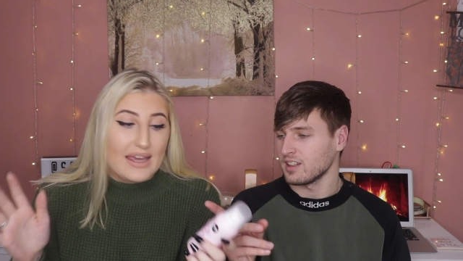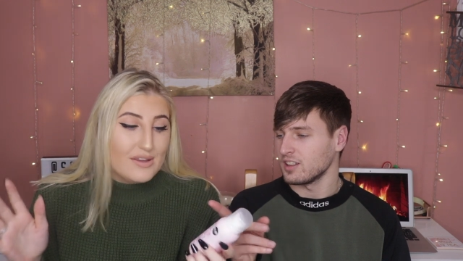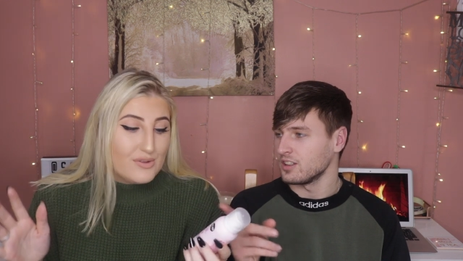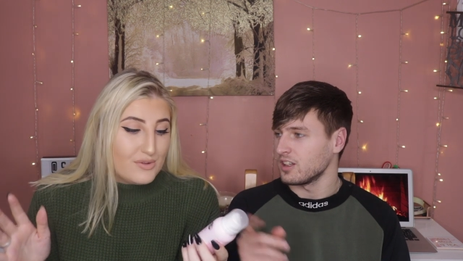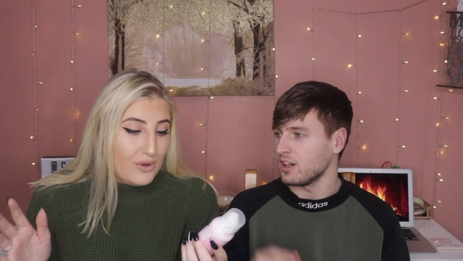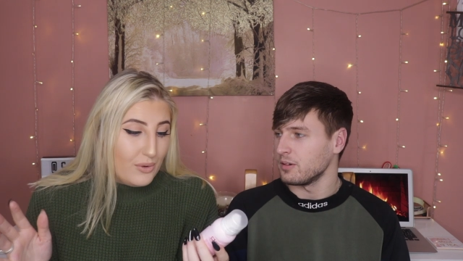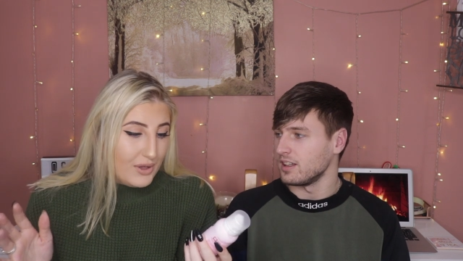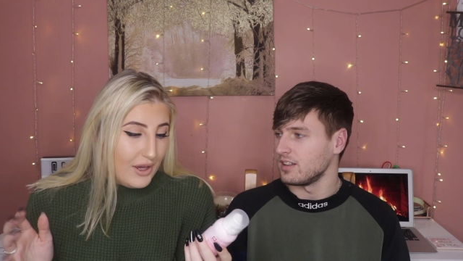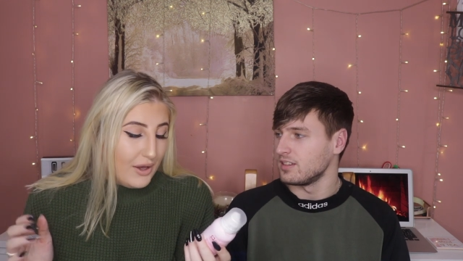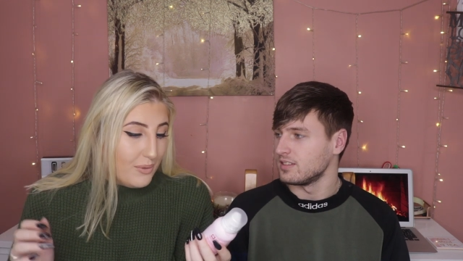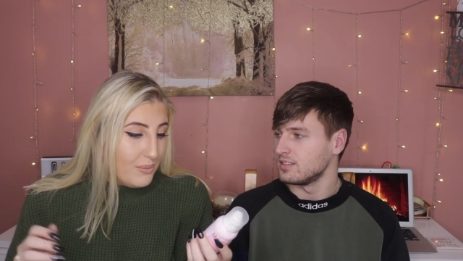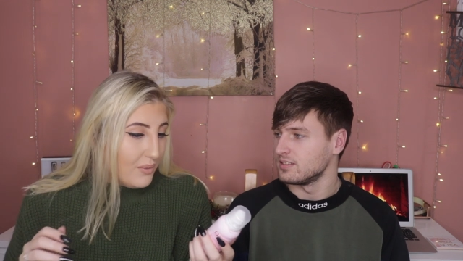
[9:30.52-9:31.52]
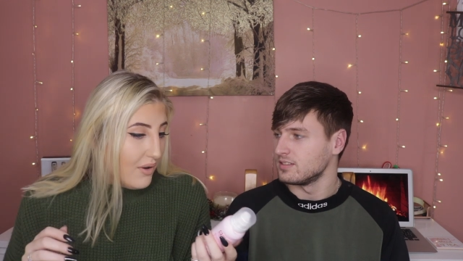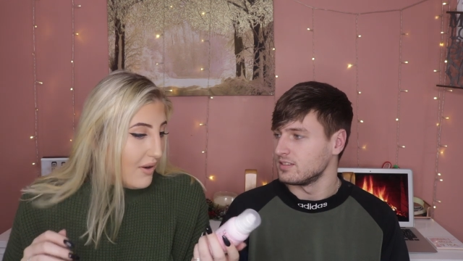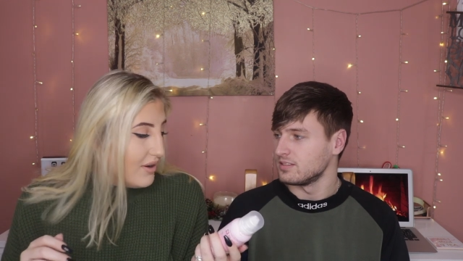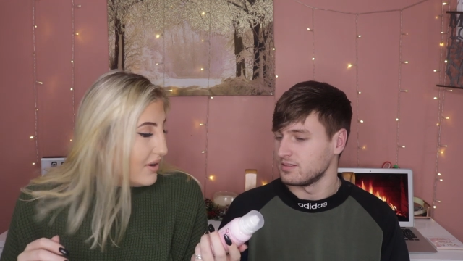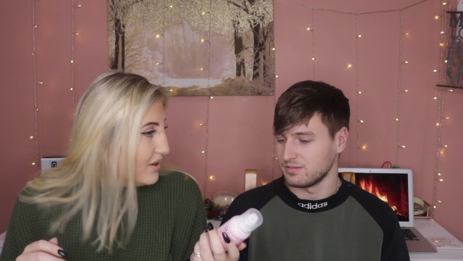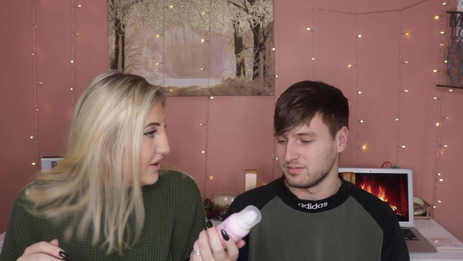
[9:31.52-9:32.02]
Speaker 1: it's so cute. What?
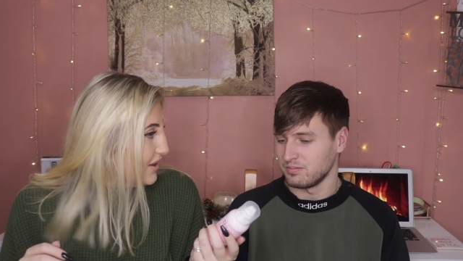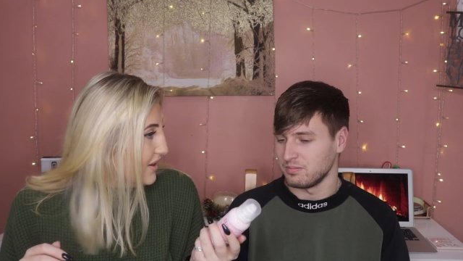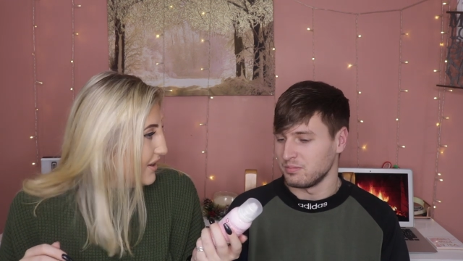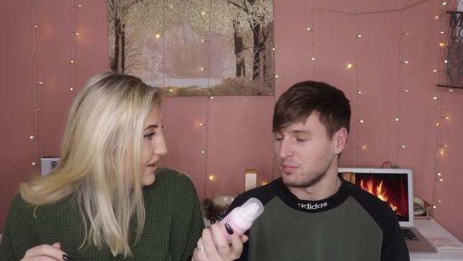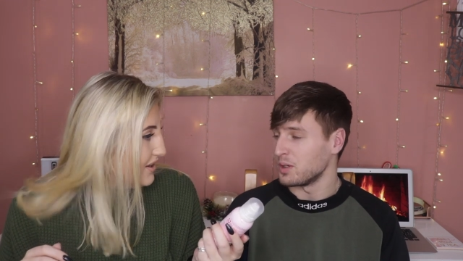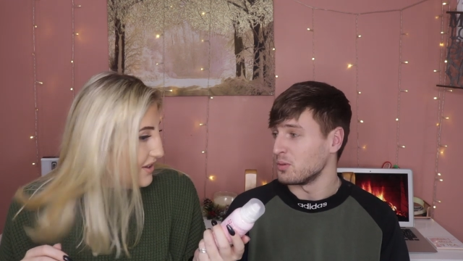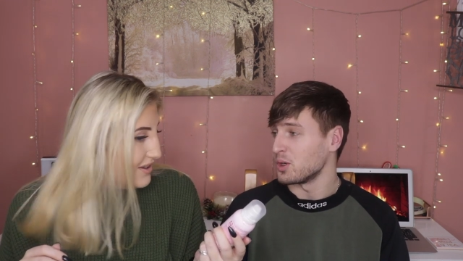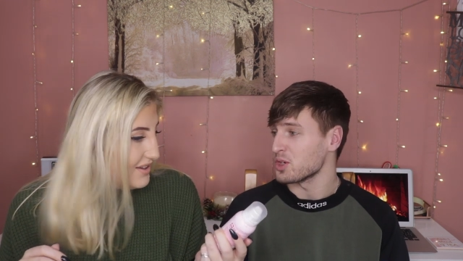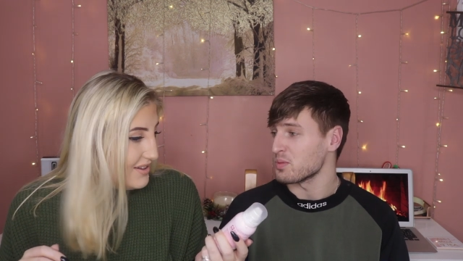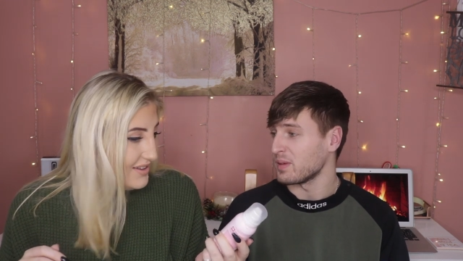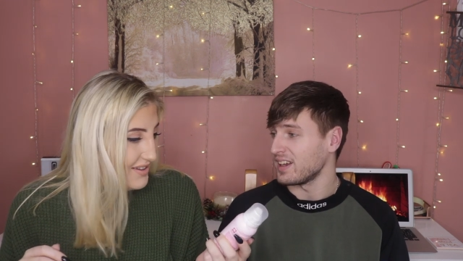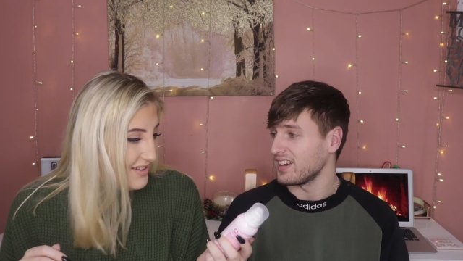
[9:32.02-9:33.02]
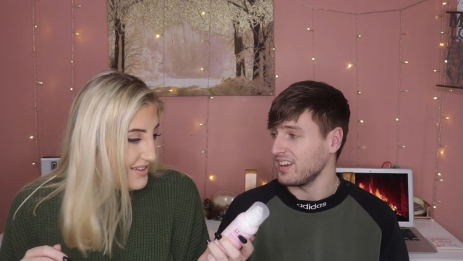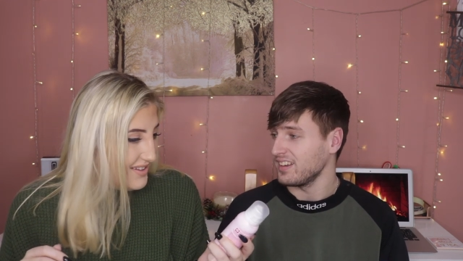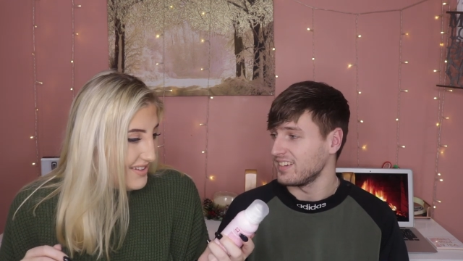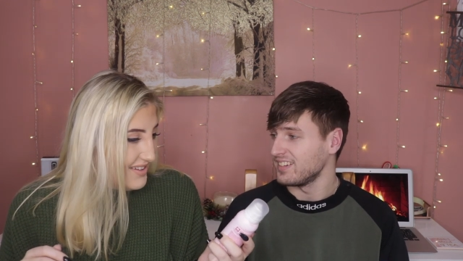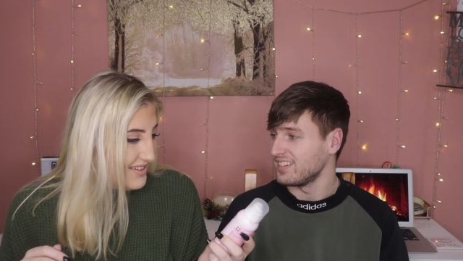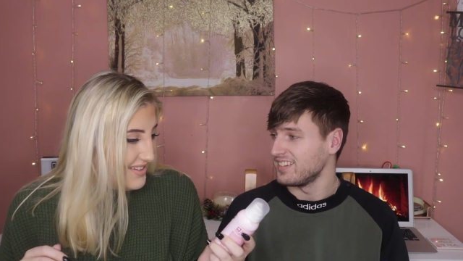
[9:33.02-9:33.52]
My wash bag.
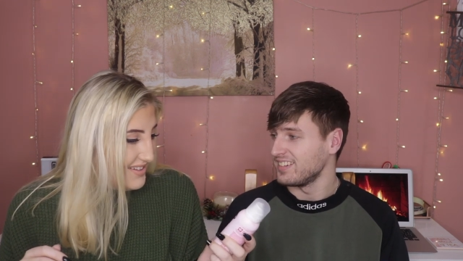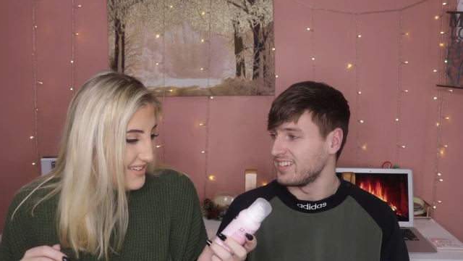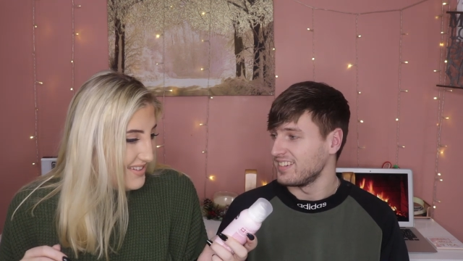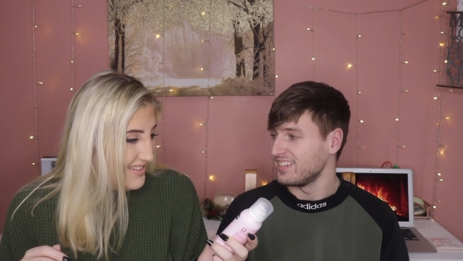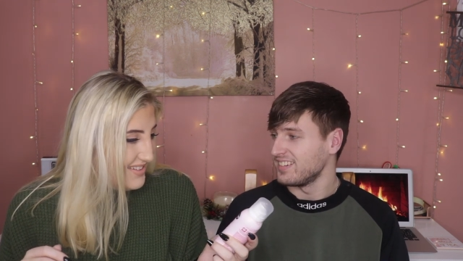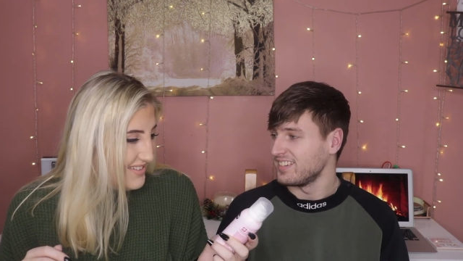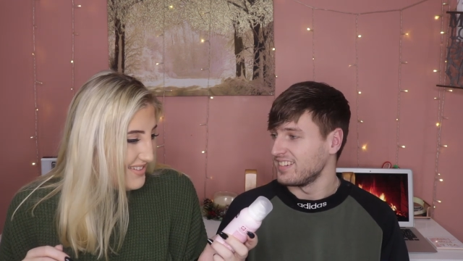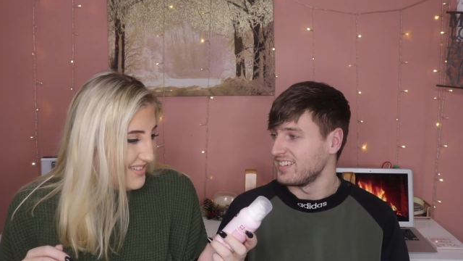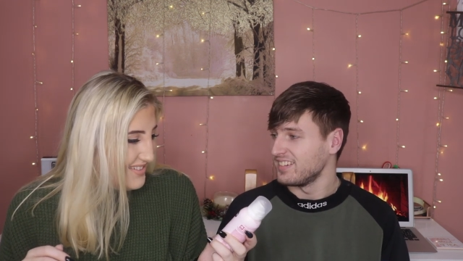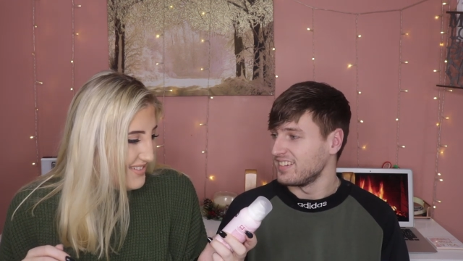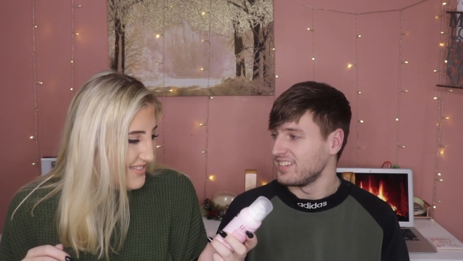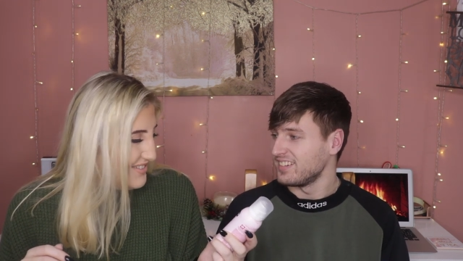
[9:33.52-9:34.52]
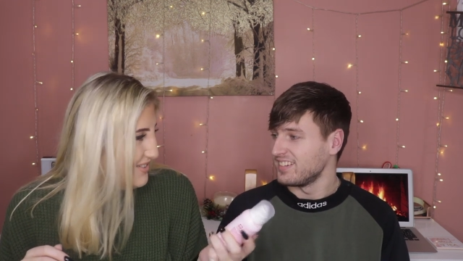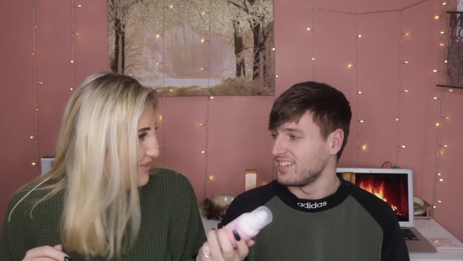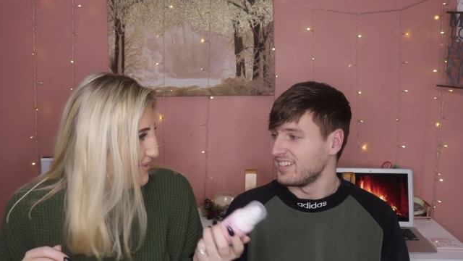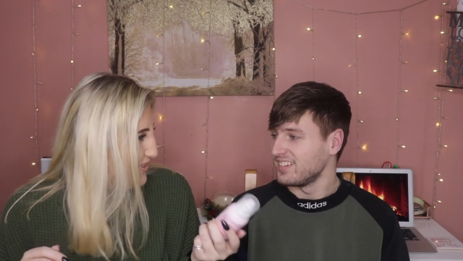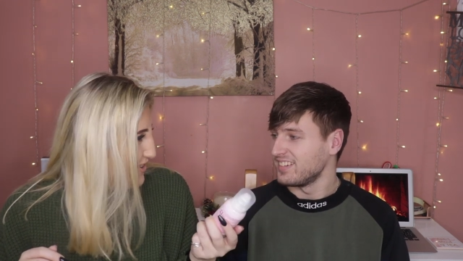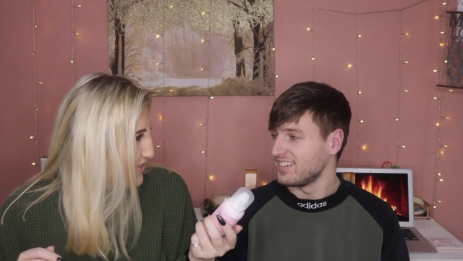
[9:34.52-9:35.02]
Speaker 2: Your
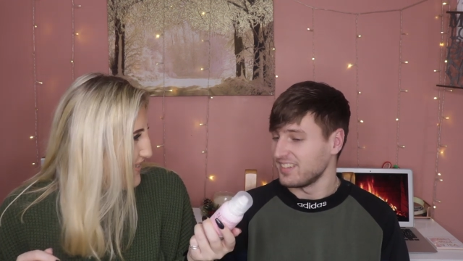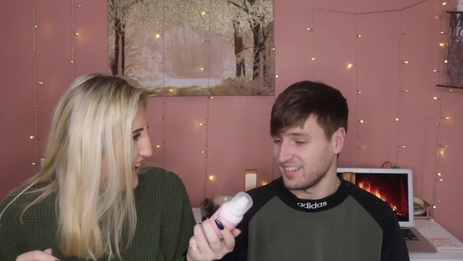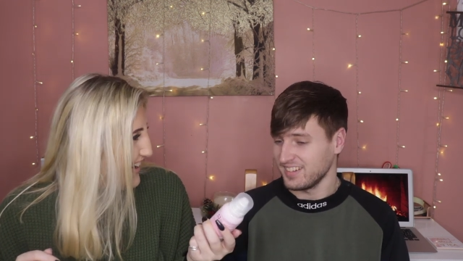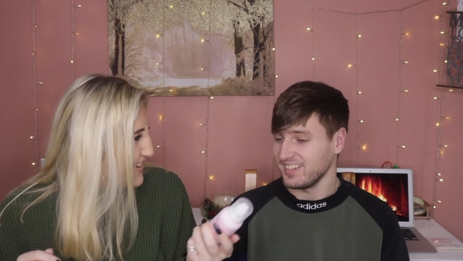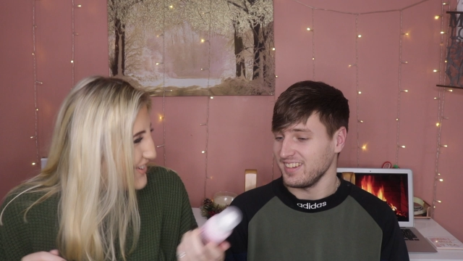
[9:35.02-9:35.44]
wash bag?